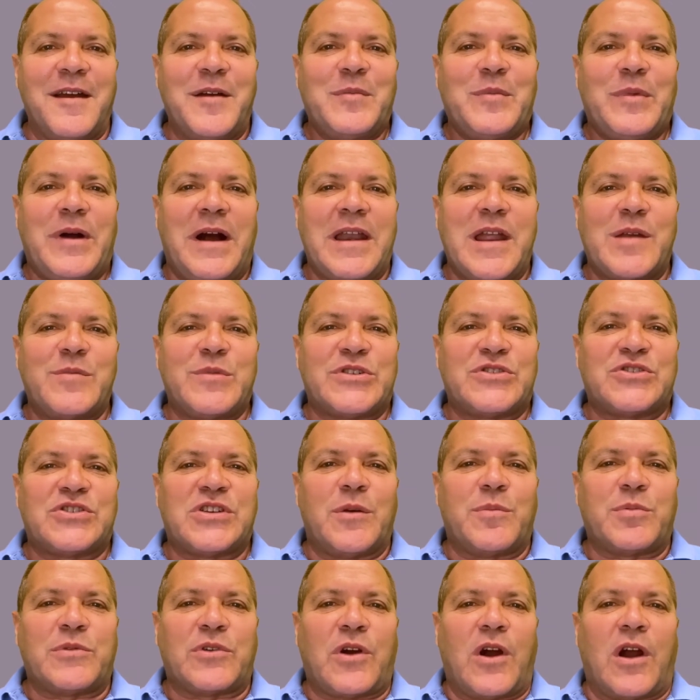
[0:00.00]
my name is
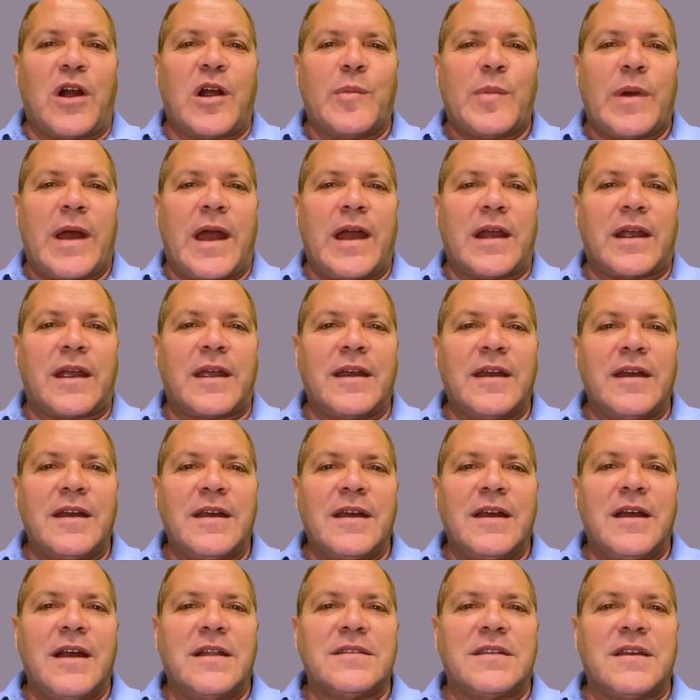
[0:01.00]
Chip Carmack,
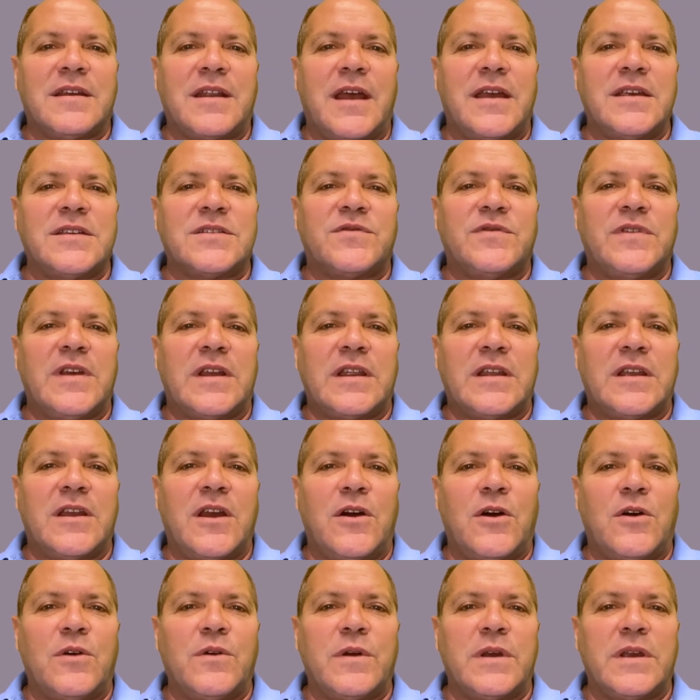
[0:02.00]
and today's
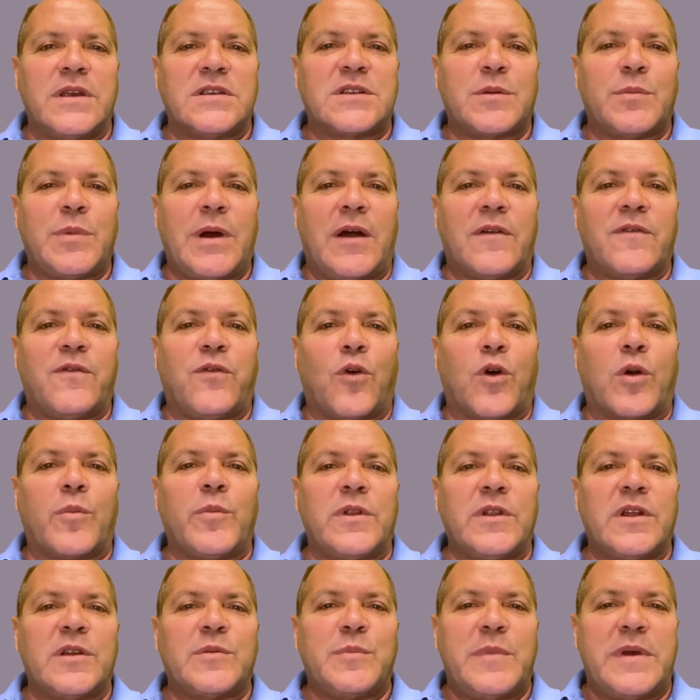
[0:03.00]
video is about
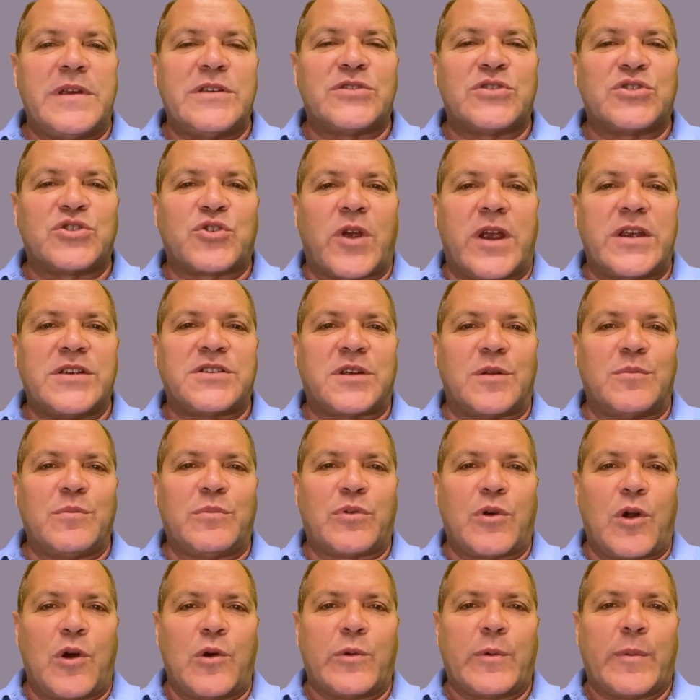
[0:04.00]
formal administration
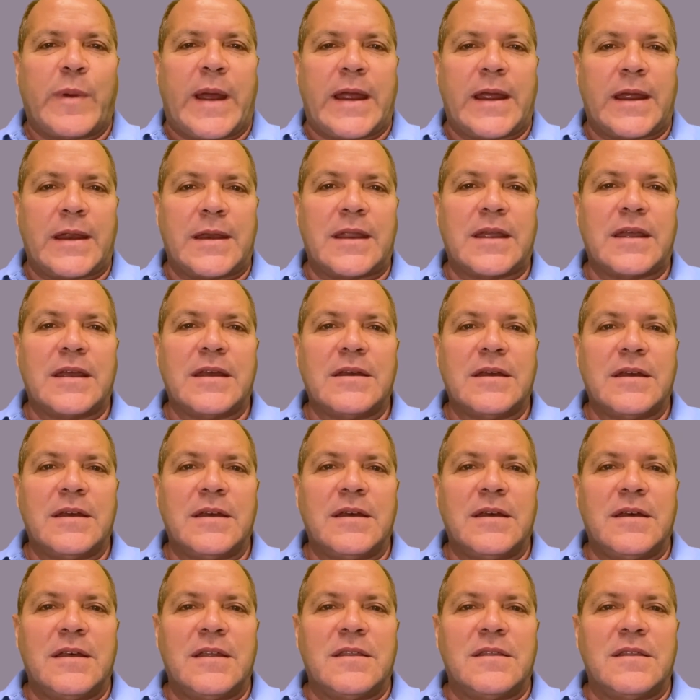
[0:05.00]
probate.
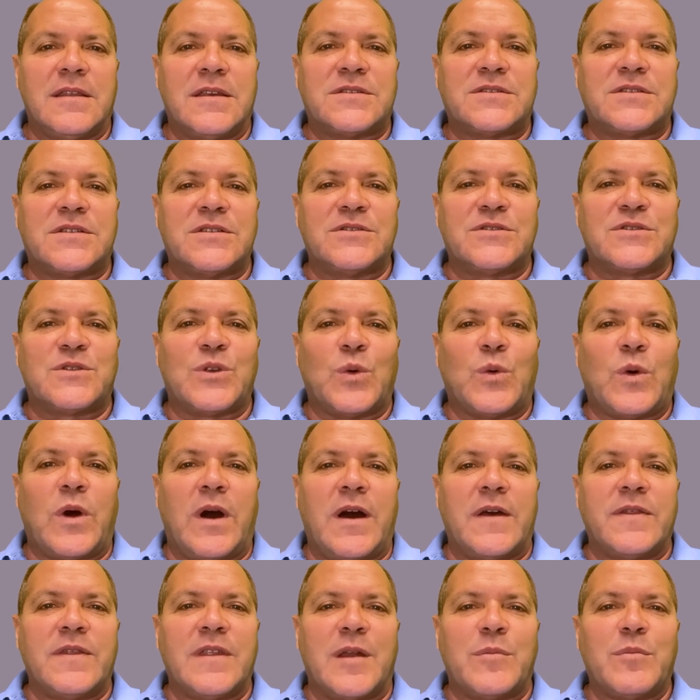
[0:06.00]
This is the
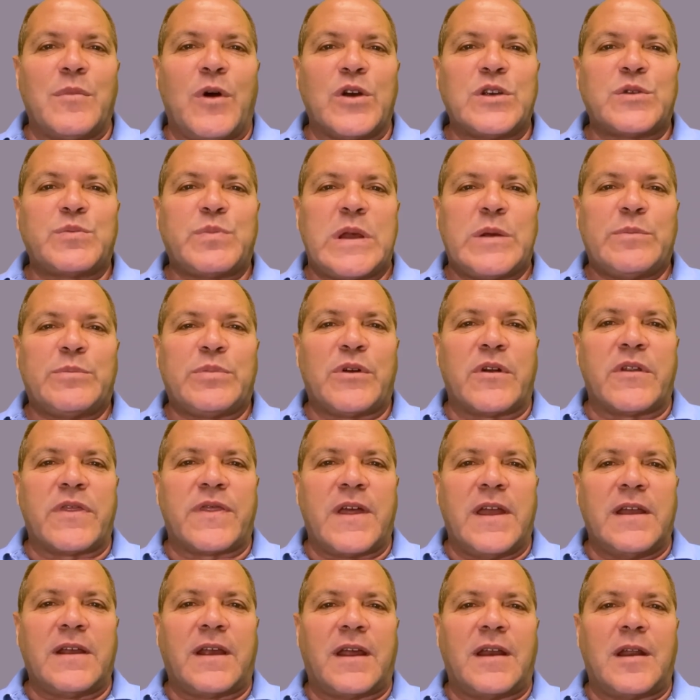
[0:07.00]
one that most people are
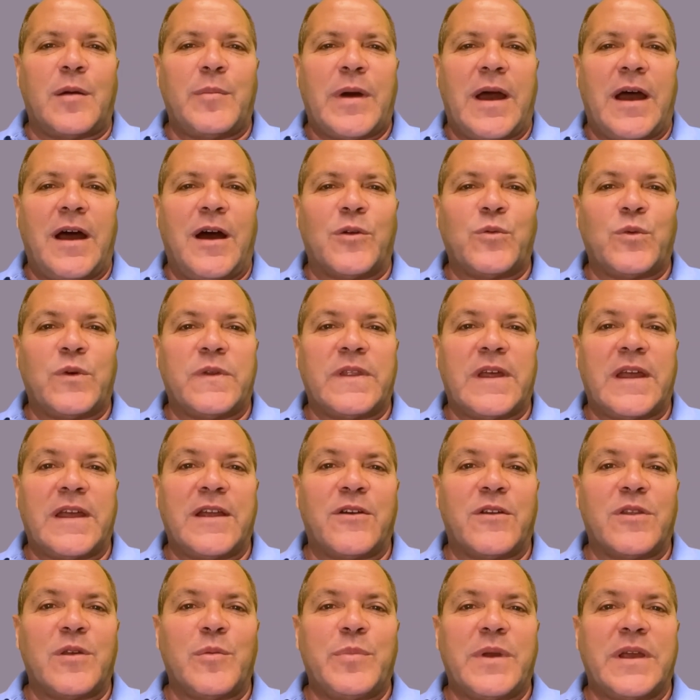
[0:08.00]
thinking about when they
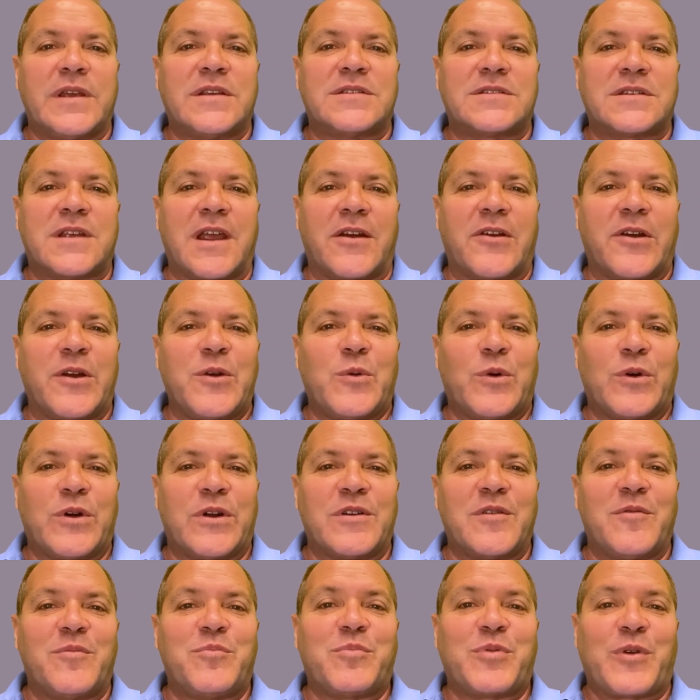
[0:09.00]
hear the big scary
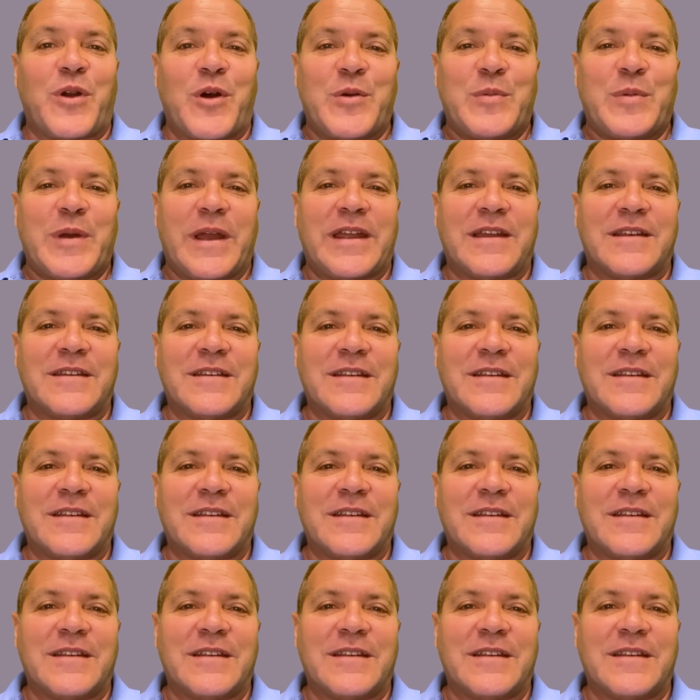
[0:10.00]
word of probate.